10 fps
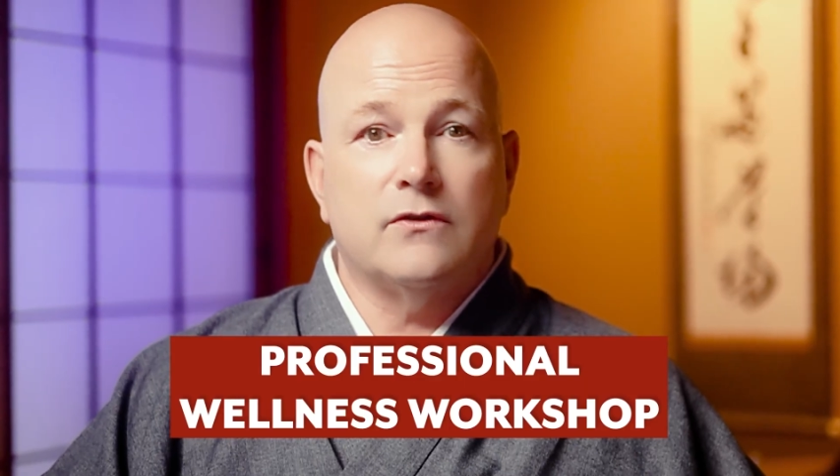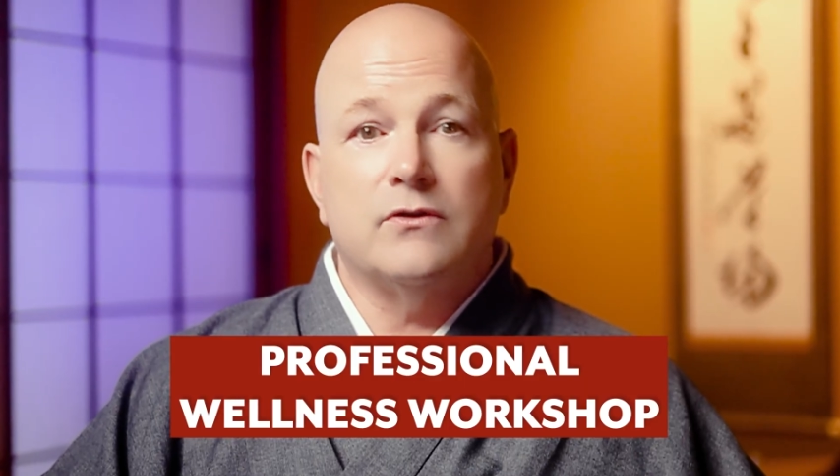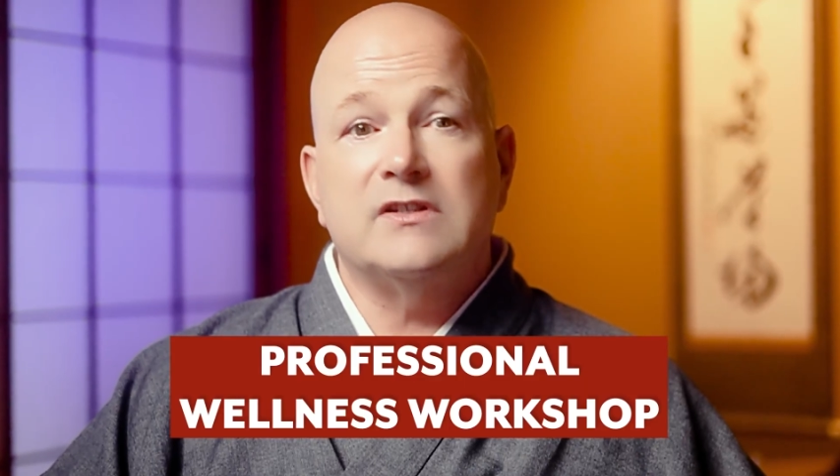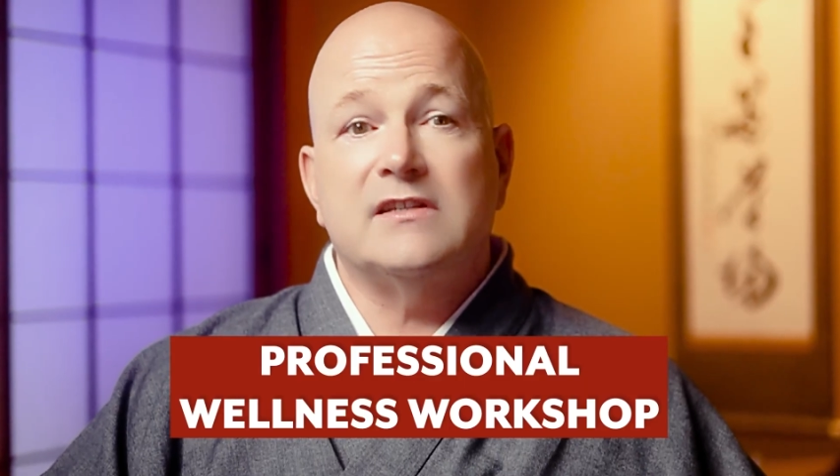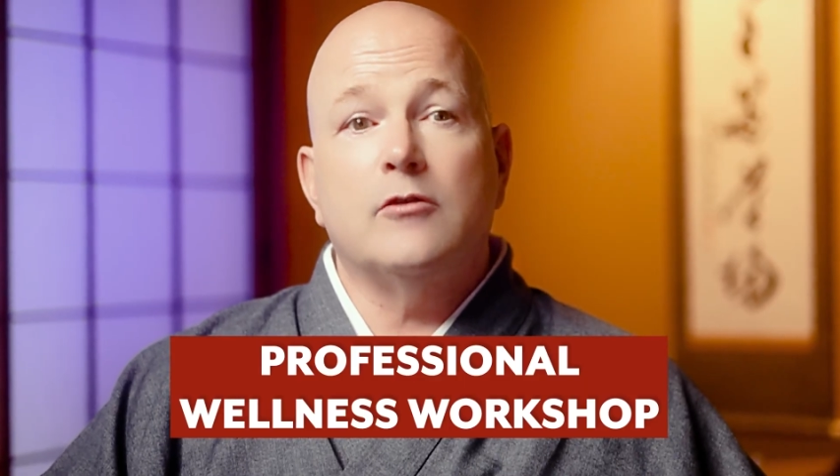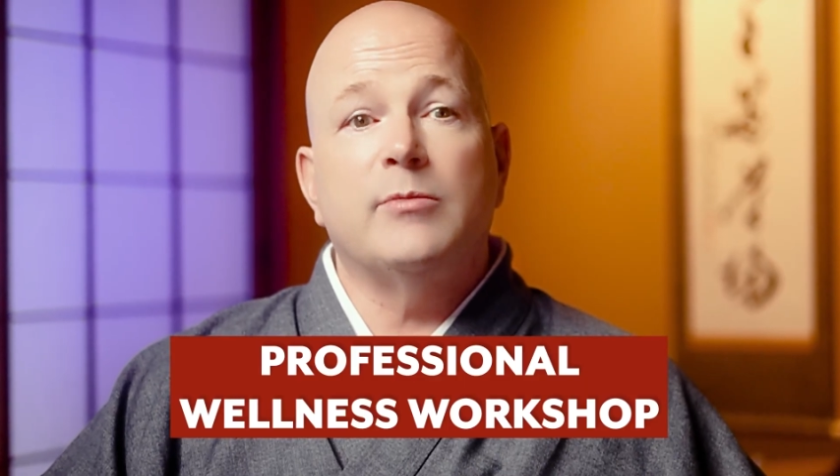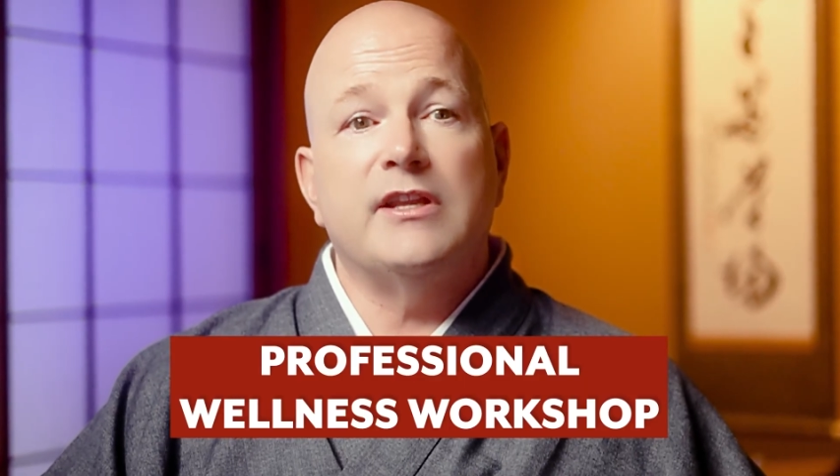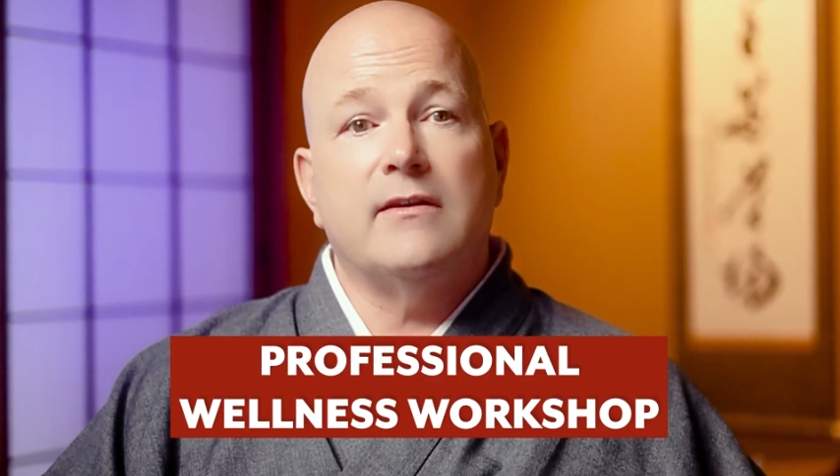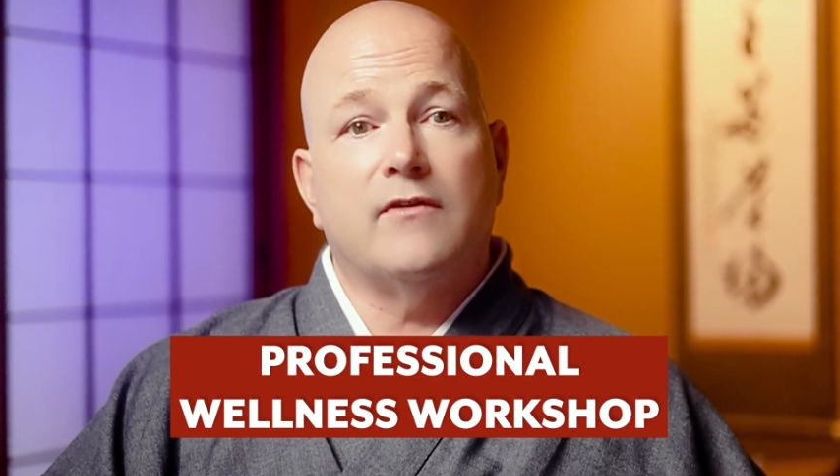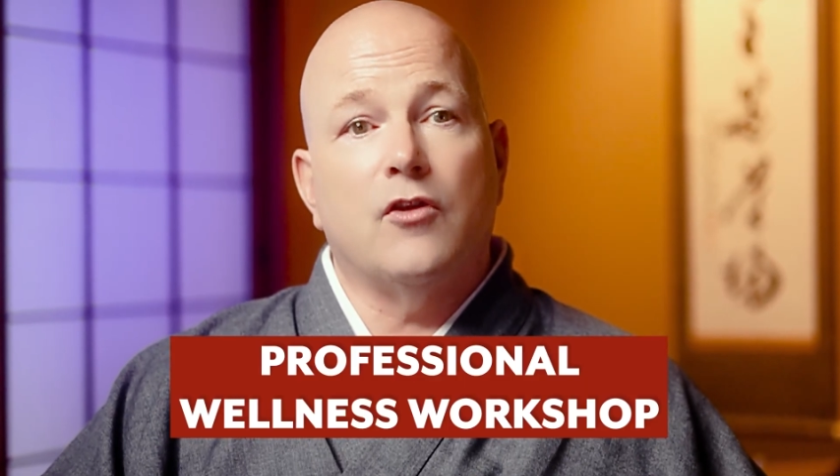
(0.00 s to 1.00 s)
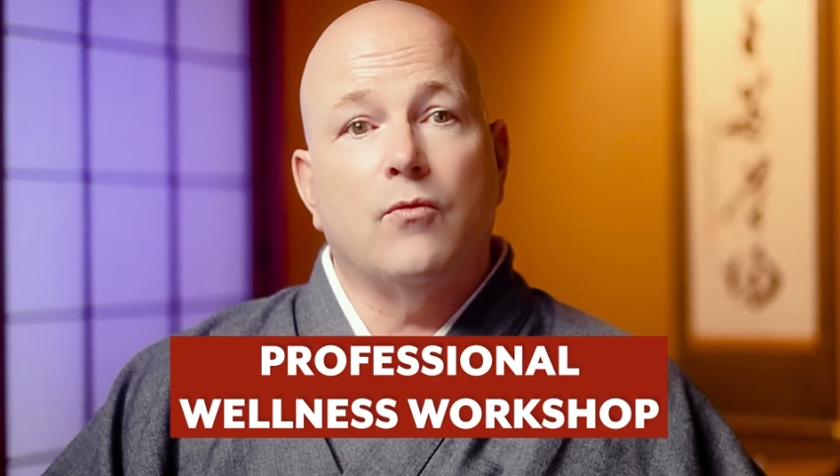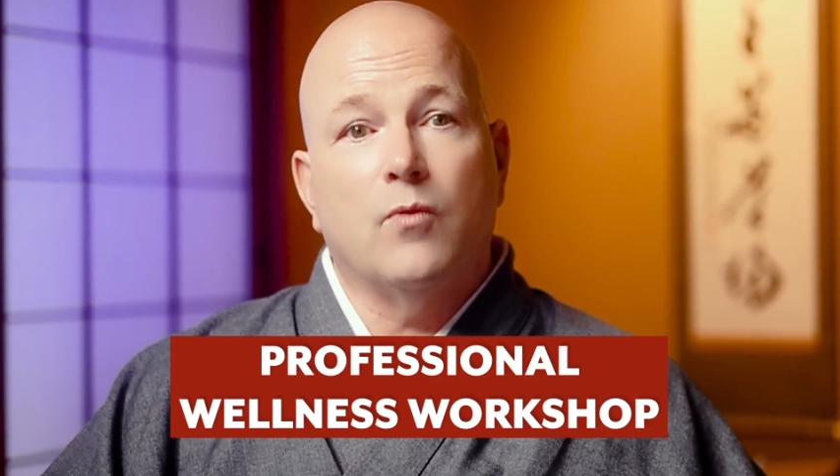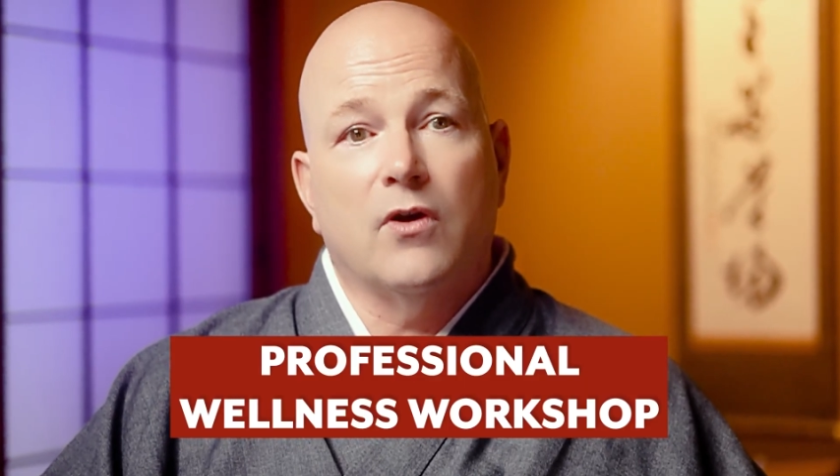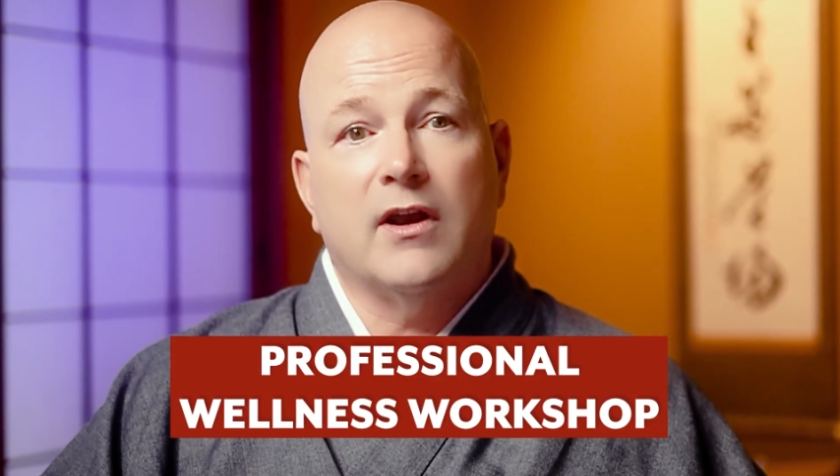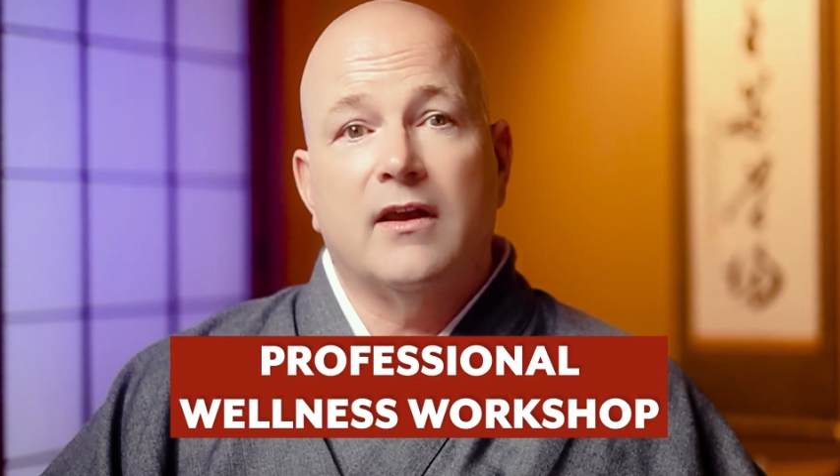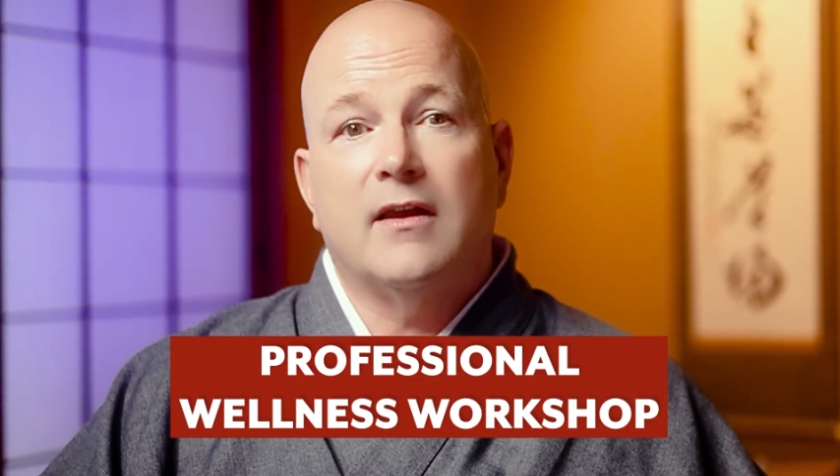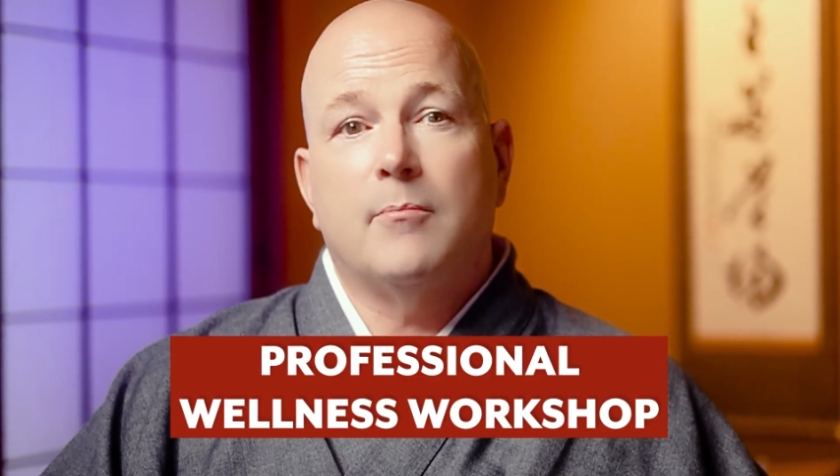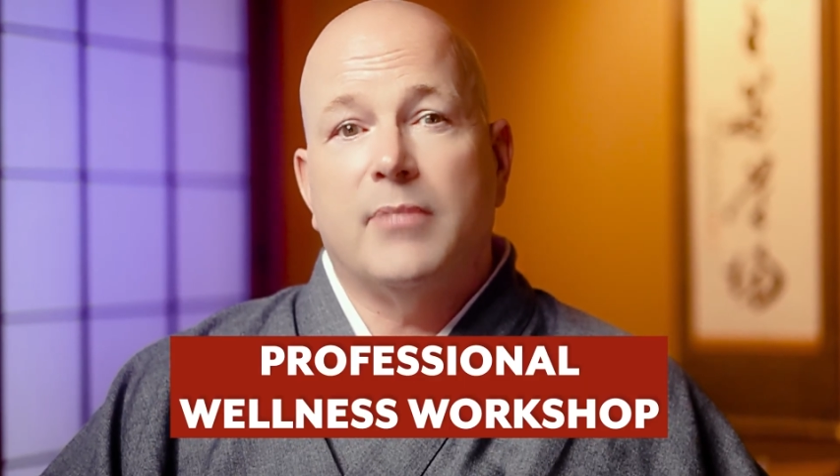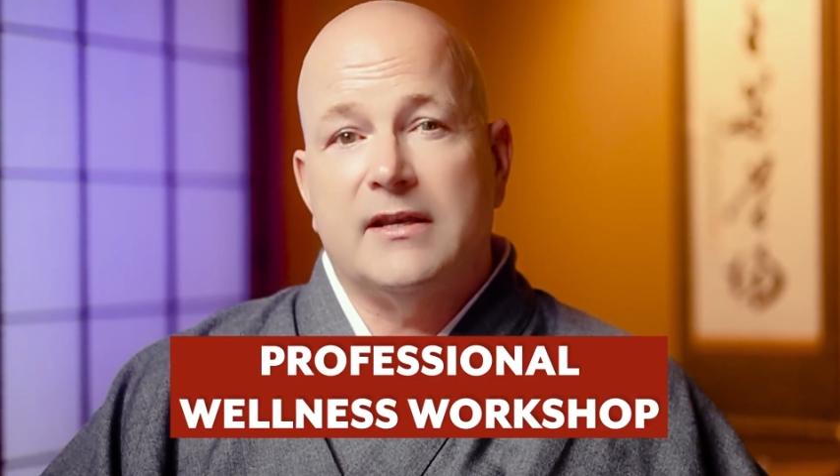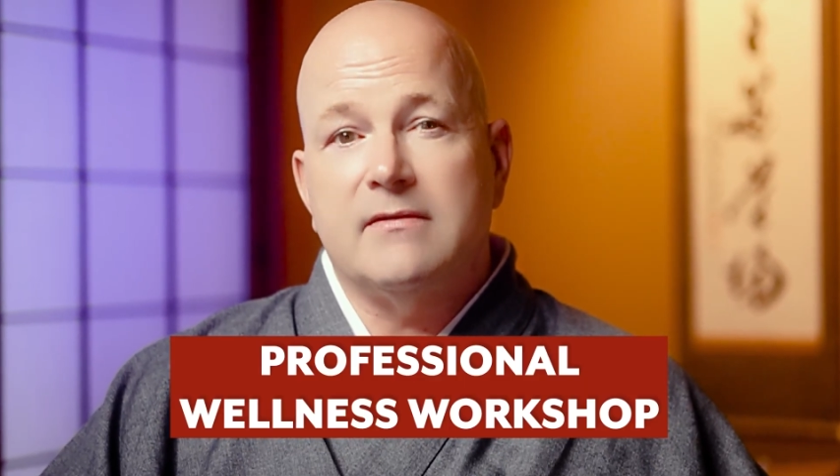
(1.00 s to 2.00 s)
who still believe in the work
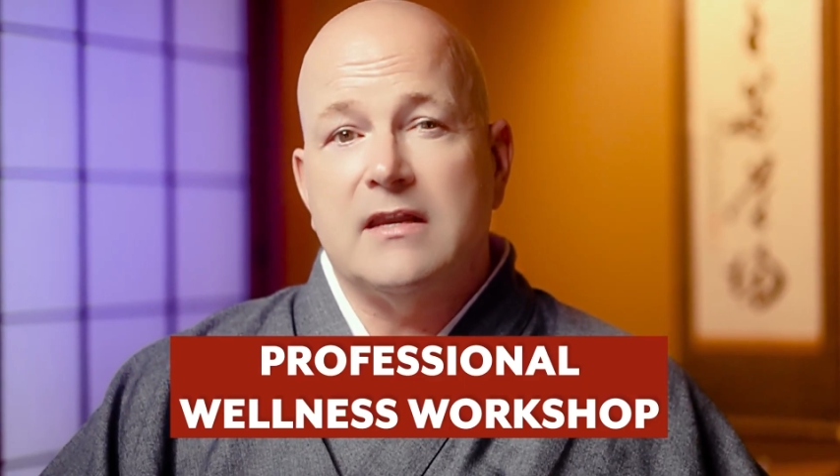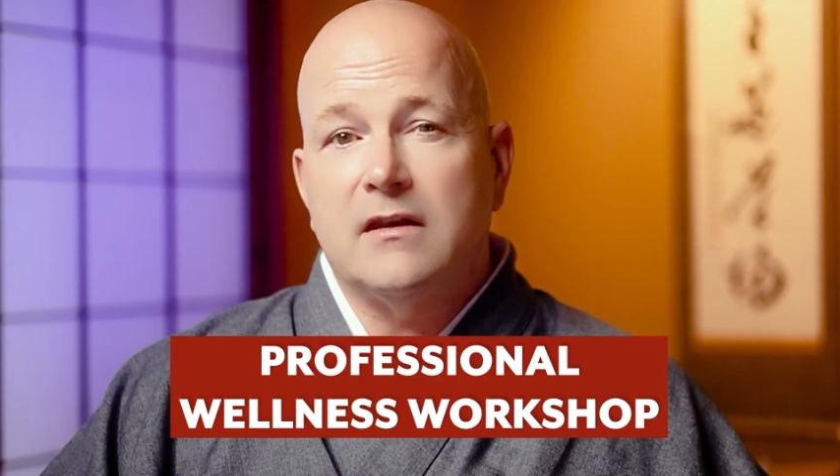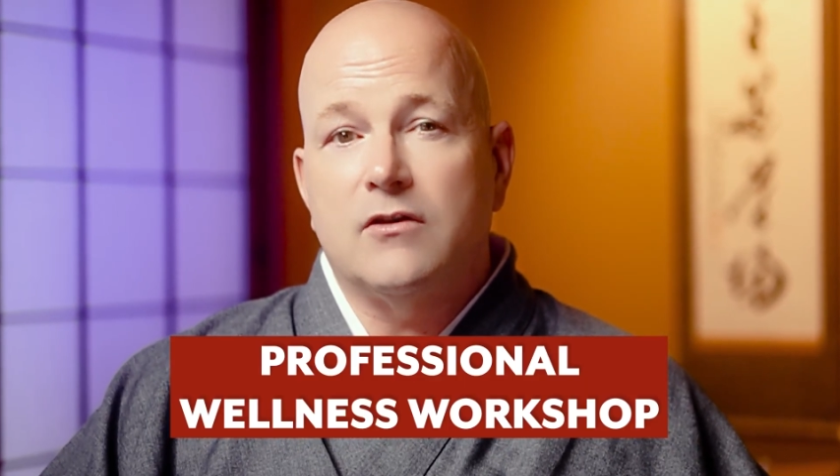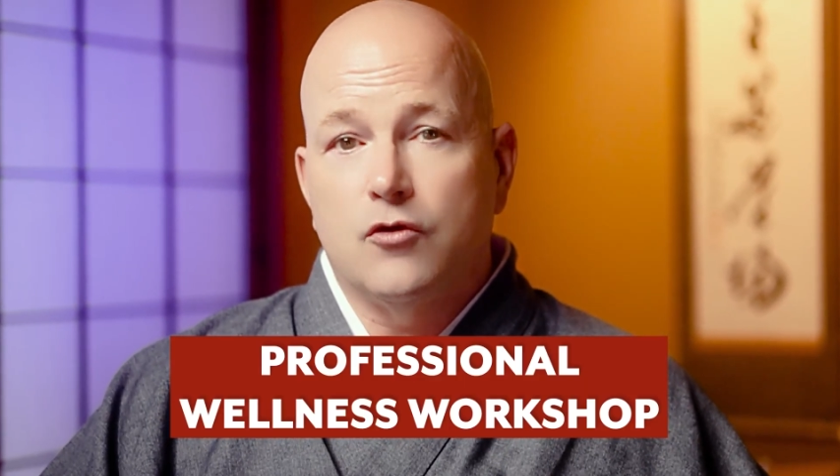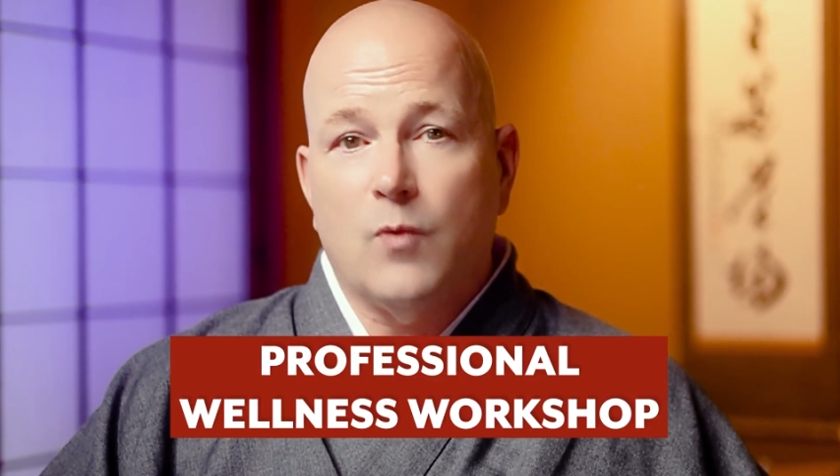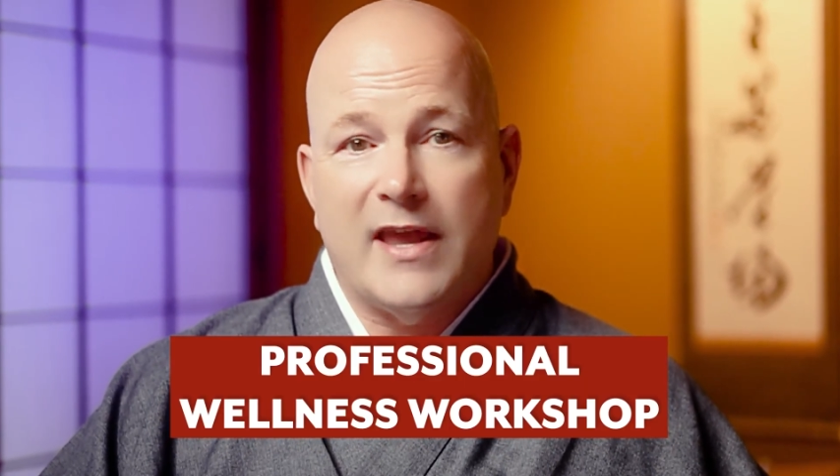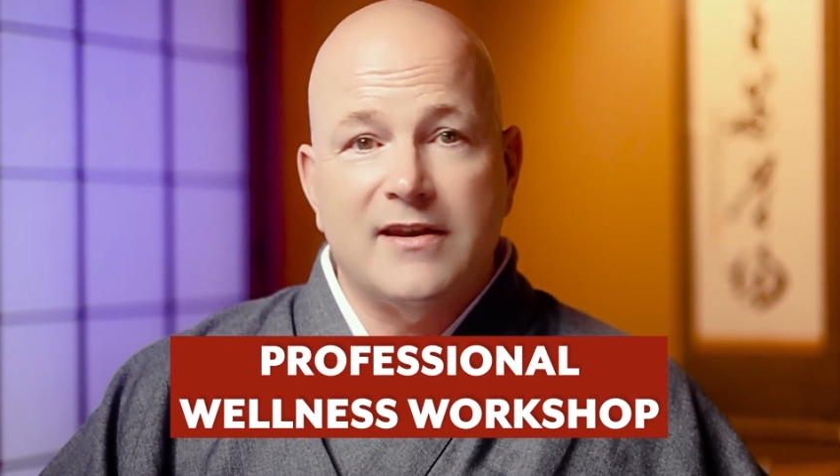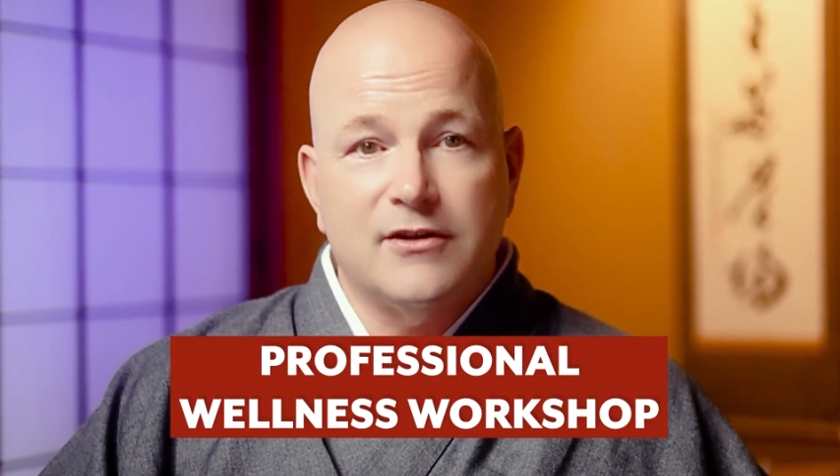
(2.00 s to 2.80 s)
but need a new way to